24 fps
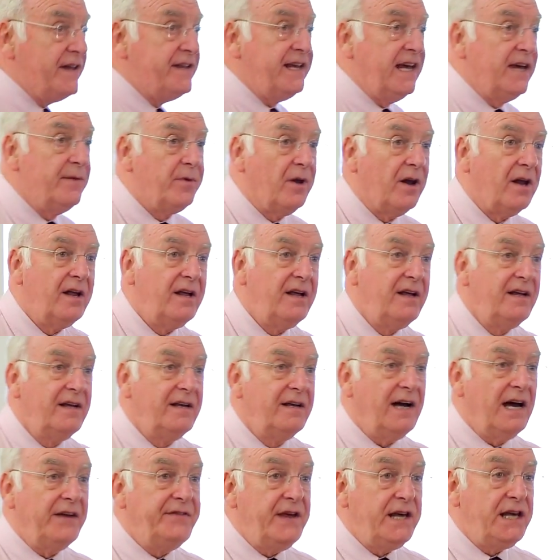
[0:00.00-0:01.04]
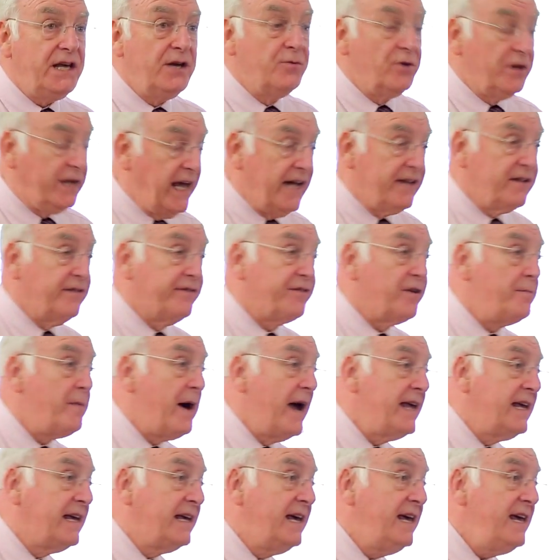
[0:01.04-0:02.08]
table. I think you would get it from
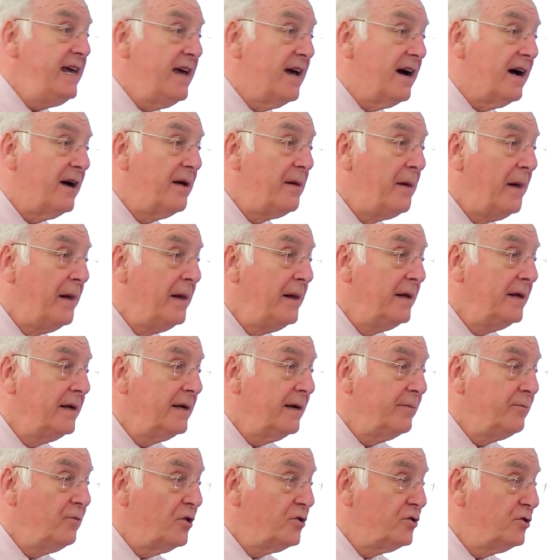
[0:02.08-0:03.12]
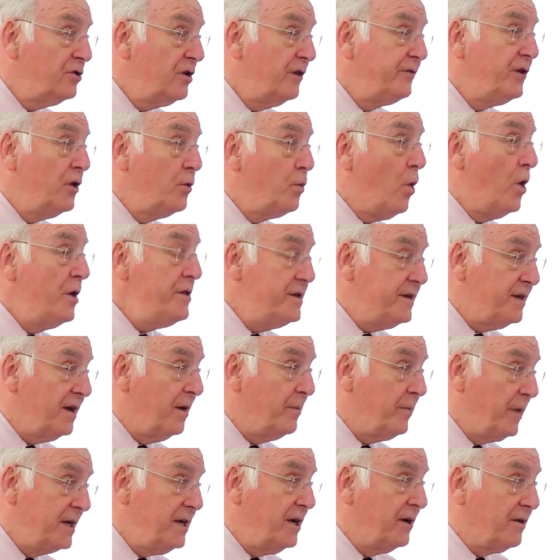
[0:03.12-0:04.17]
IKEA. I'm not sure if you'd want
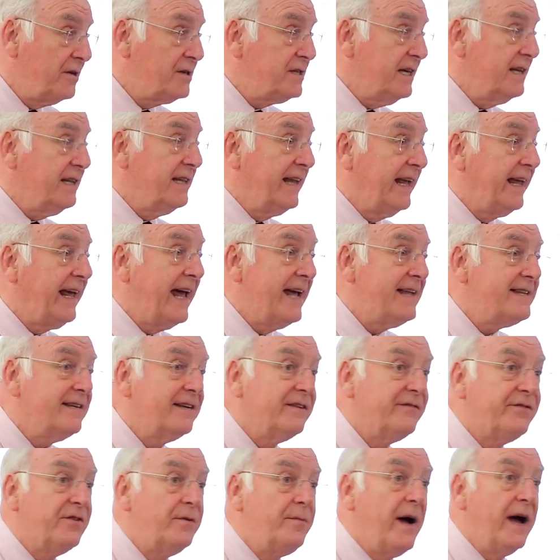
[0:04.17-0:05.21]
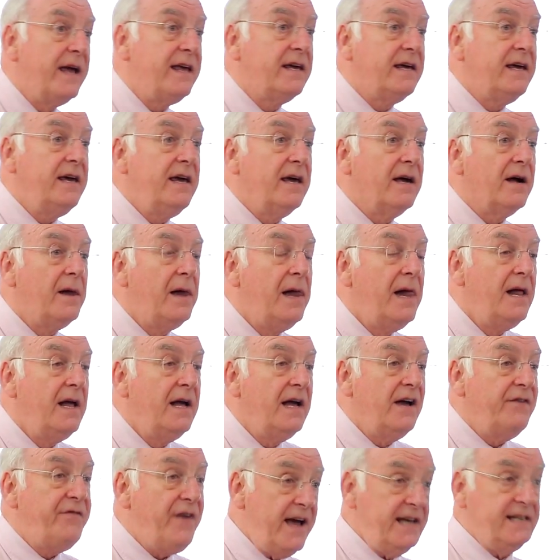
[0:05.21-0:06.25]
it, but you could certainly get it from IKEA.
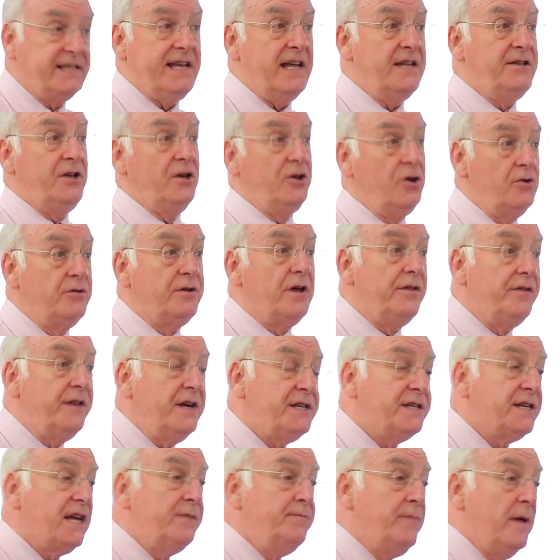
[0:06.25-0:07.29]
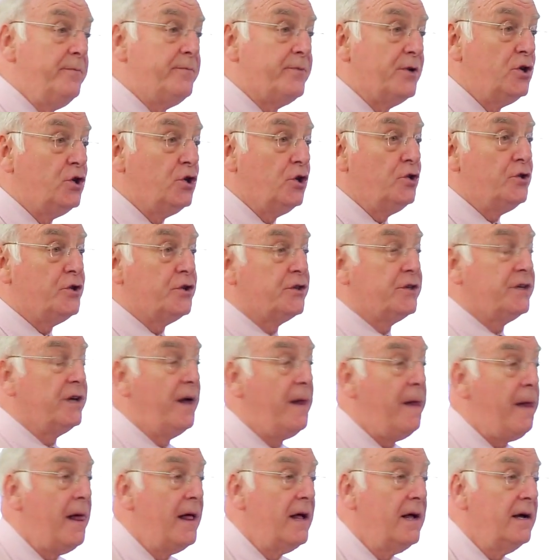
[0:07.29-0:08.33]
If I said to you that this had been produced
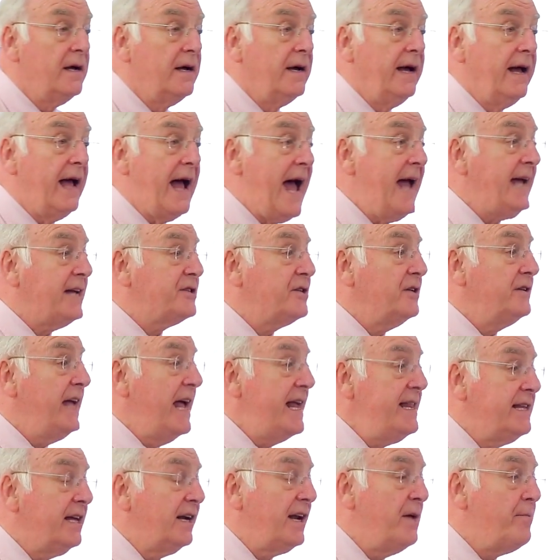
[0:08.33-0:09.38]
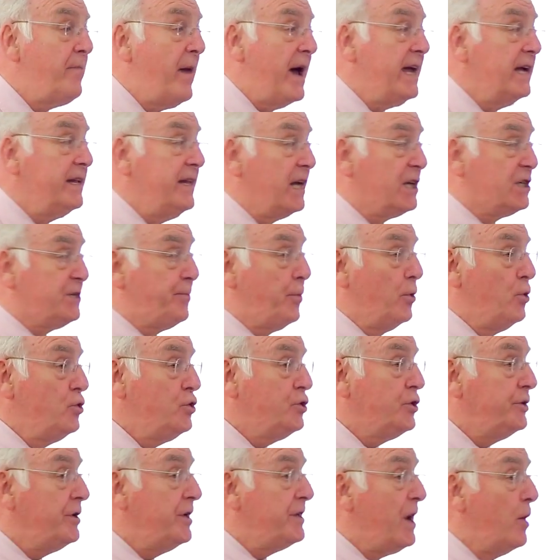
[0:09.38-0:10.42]
accidentally by an
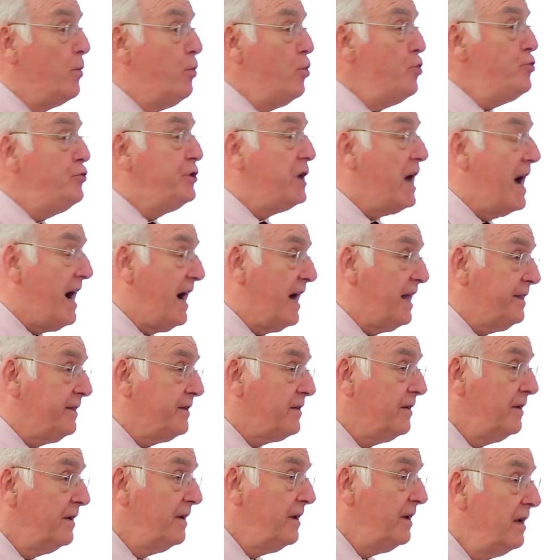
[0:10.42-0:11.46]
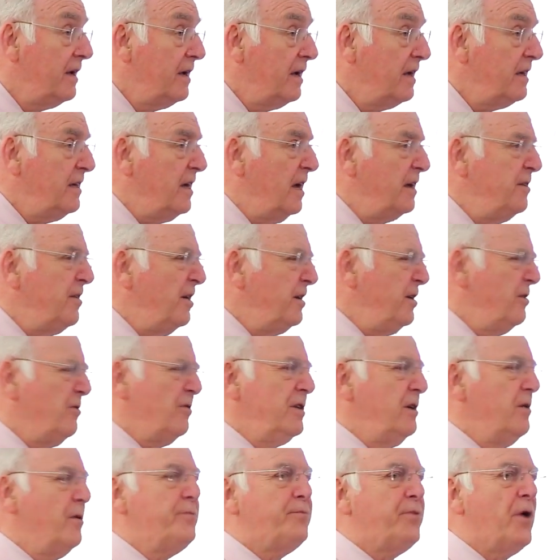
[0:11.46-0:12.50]
explosion in a wood yard,
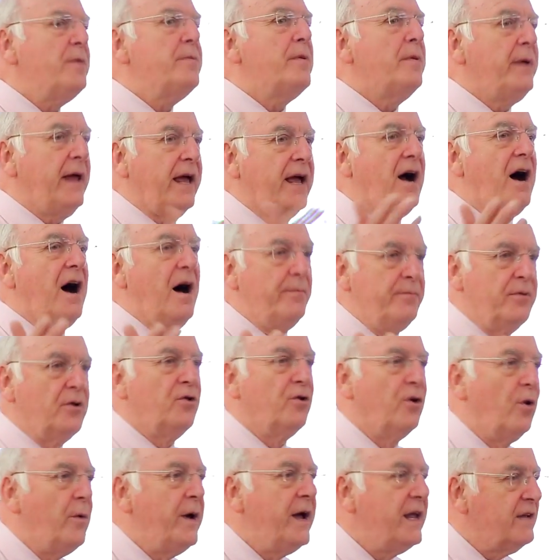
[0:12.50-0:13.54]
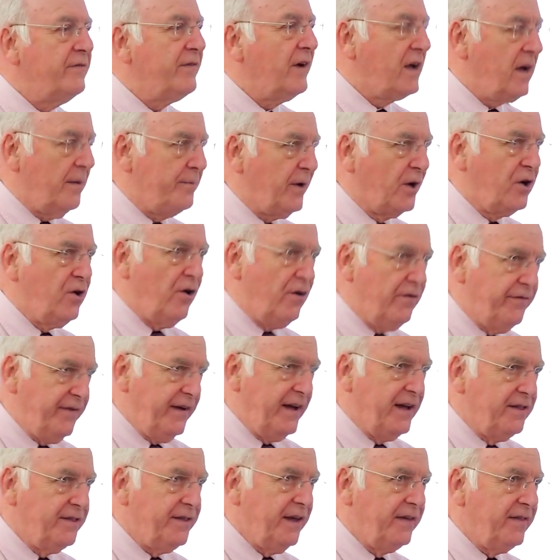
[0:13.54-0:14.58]
you would probably get up and go away and have a cup of
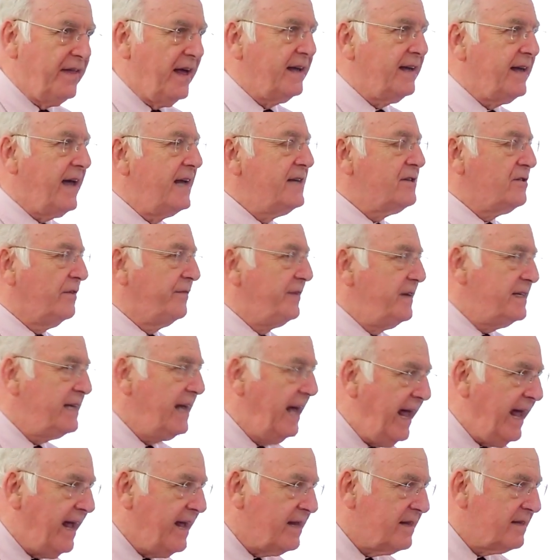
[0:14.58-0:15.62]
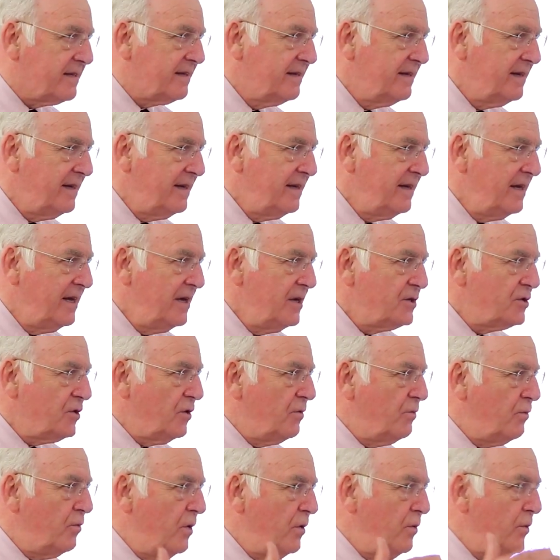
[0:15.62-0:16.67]
coffee and think that guy's off his head.
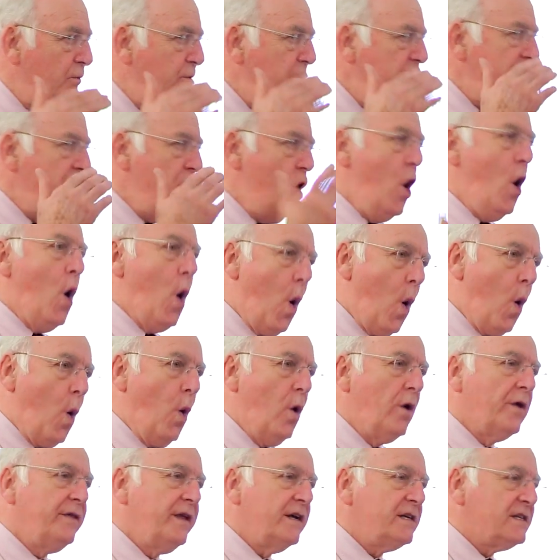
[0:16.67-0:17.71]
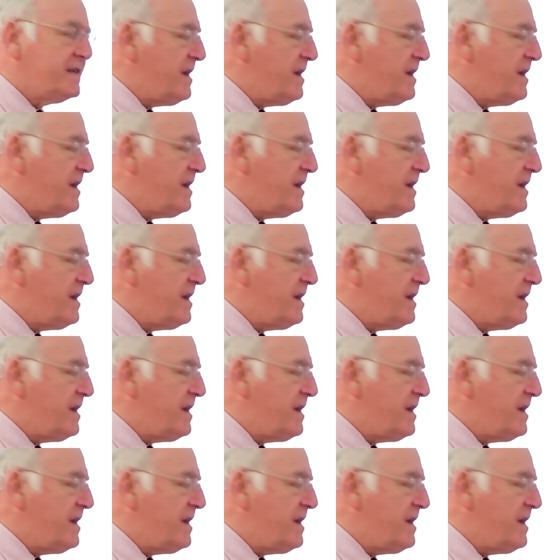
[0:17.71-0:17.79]
So we know that